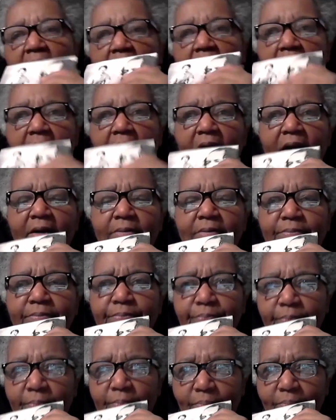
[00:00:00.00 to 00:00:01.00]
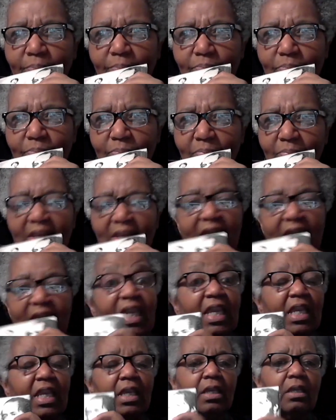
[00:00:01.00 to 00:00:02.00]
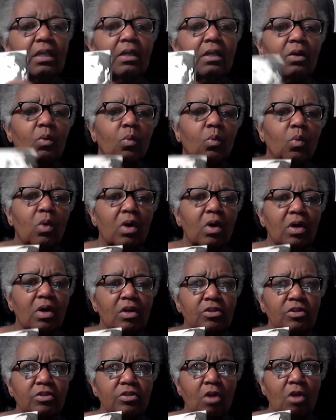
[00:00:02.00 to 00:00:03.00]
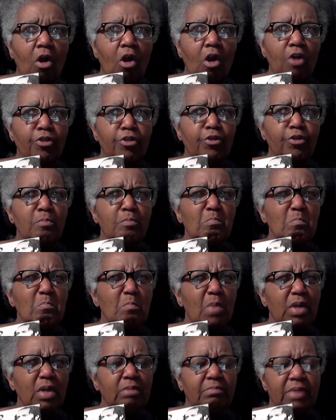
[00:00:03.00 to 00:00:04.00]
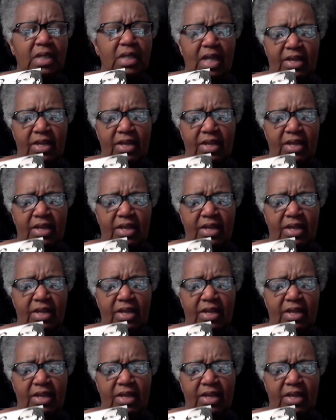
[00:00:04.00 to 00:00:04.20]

Um, he was Arthur Munby,